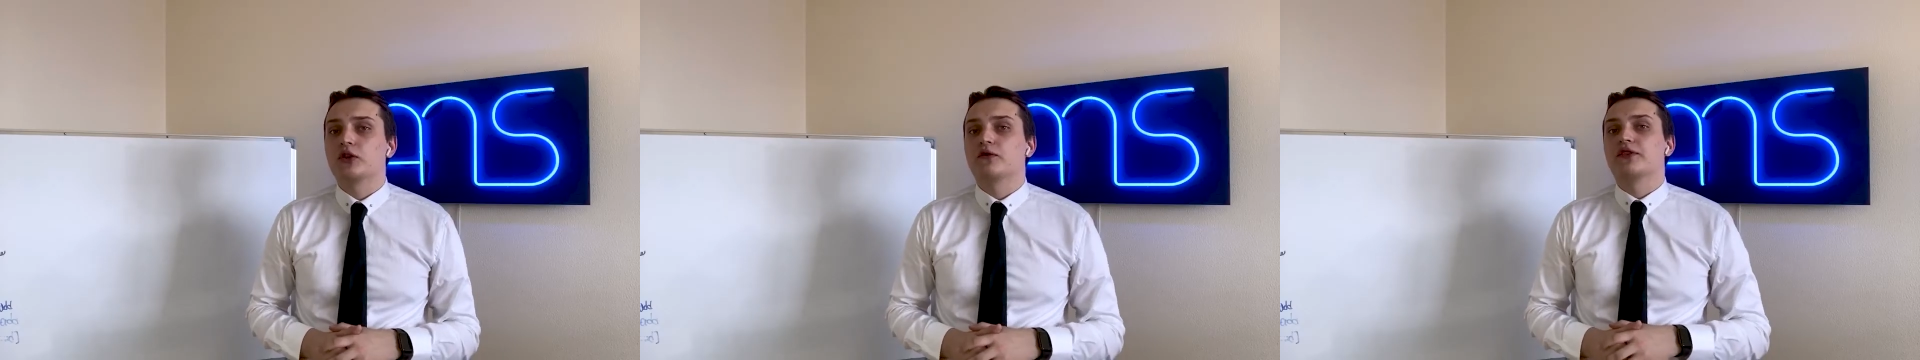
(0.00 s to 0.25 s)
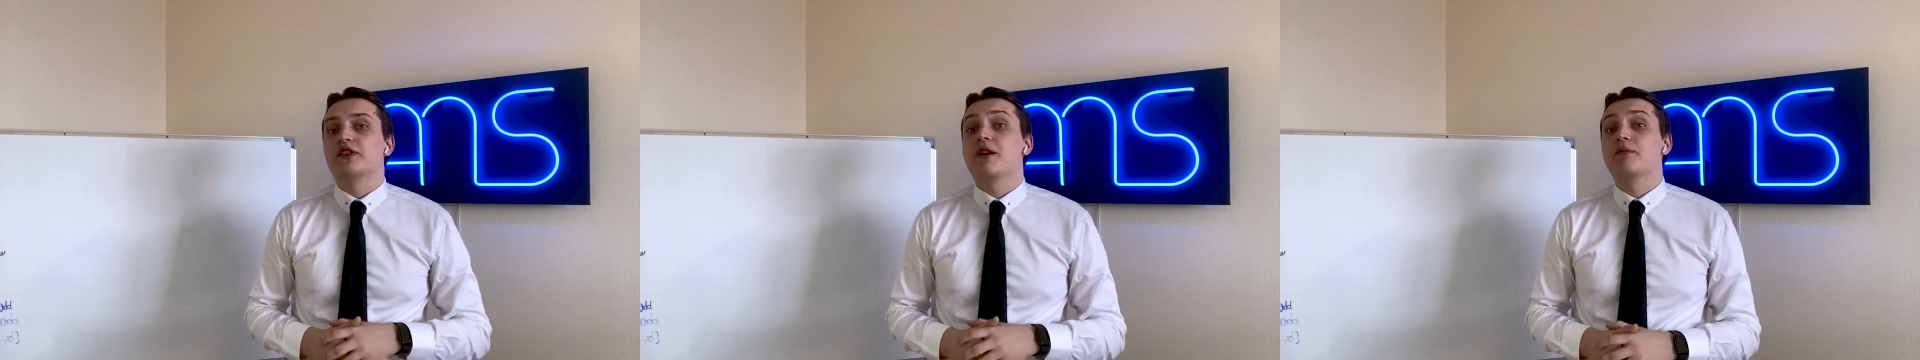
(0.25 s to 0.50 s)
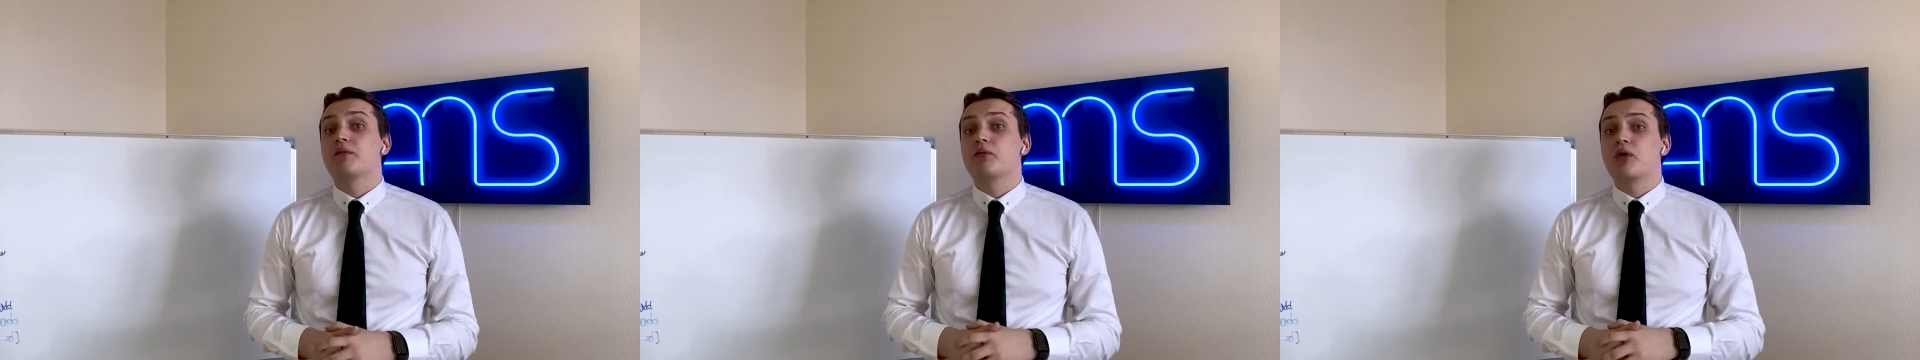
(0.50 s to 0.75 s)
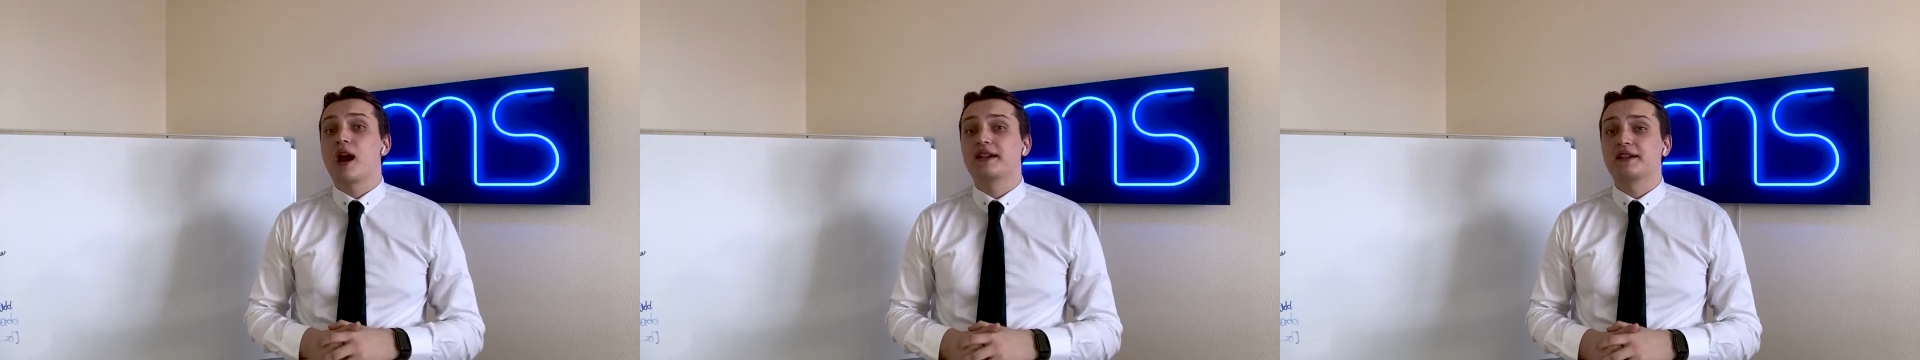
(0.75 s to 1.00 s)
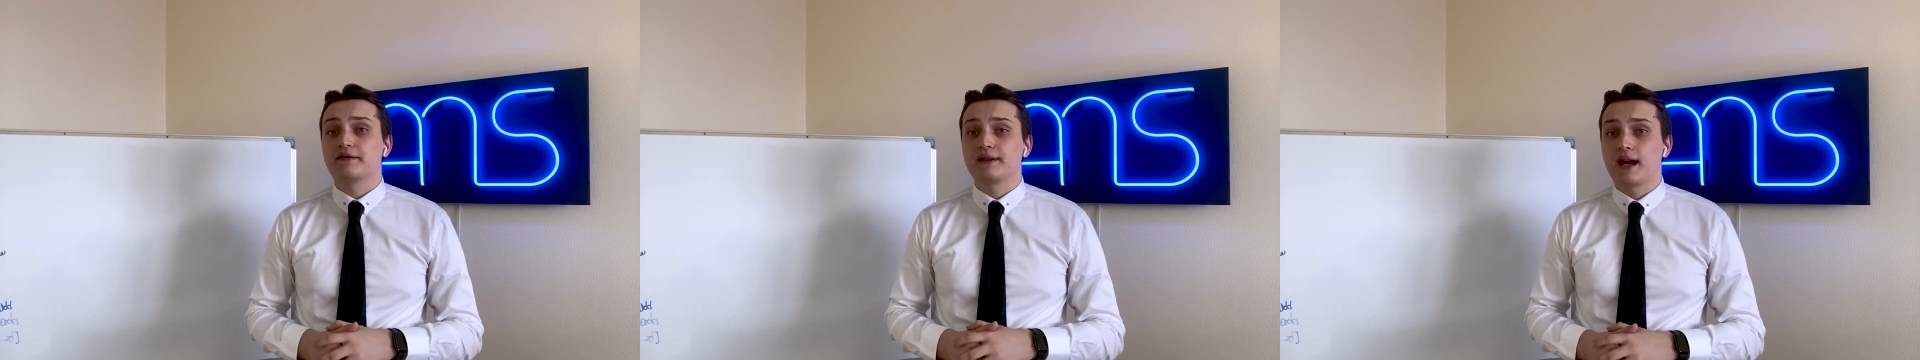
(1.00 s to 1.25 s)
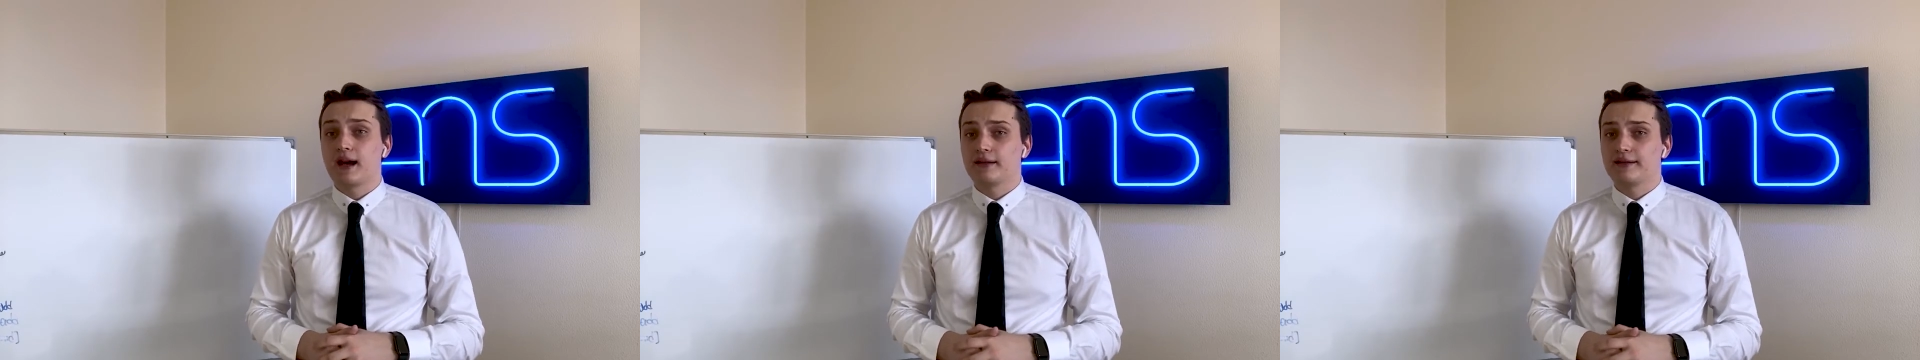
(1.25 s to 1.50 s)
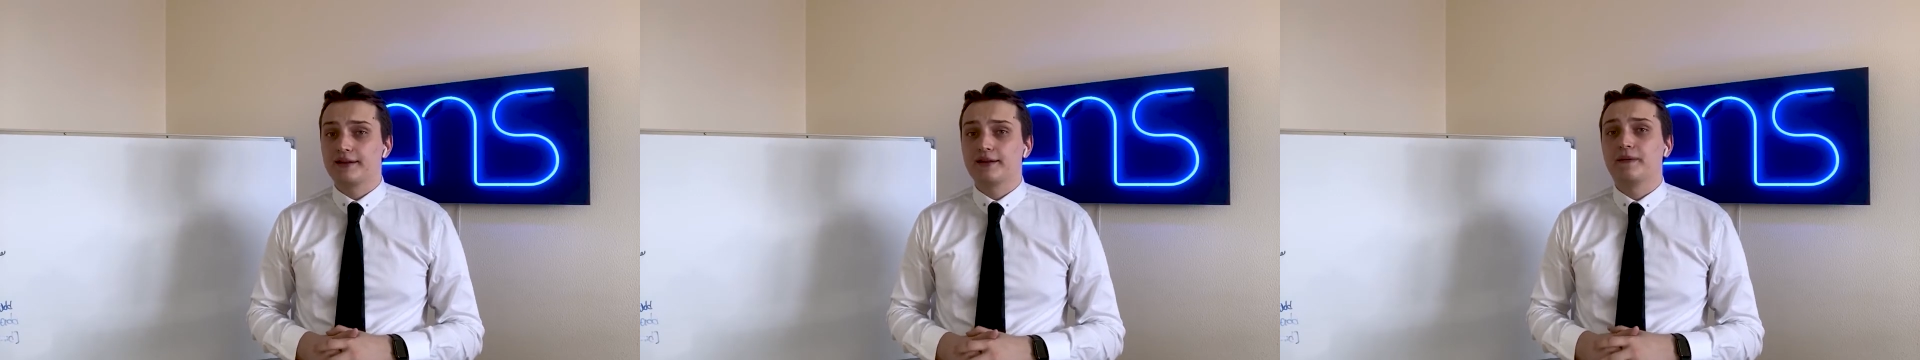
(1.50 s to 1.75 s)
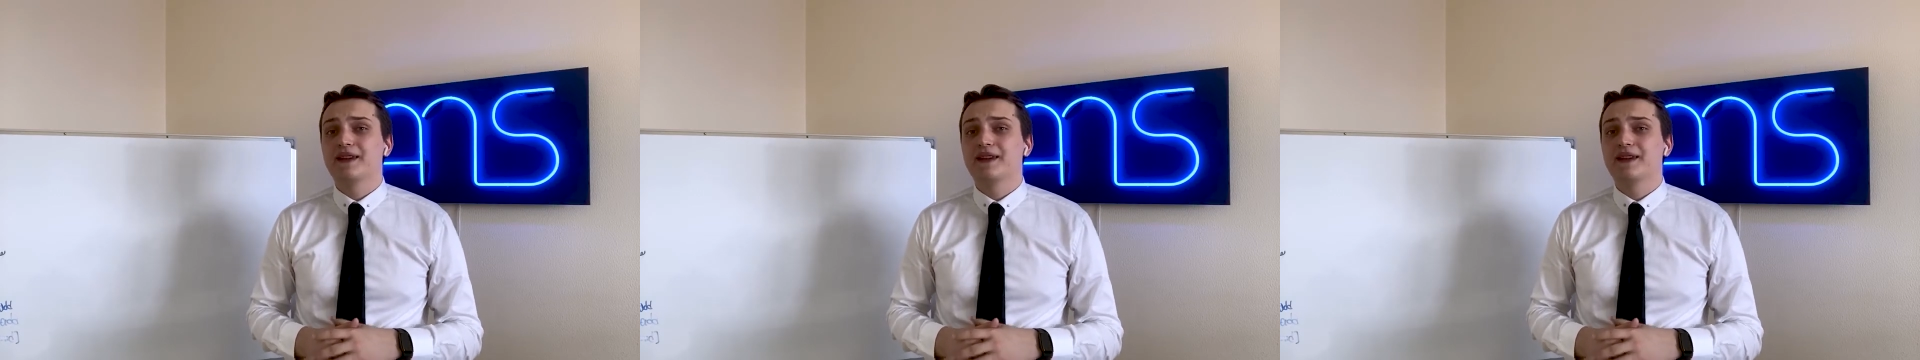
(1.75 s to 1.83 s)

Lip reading: of some impressive talents.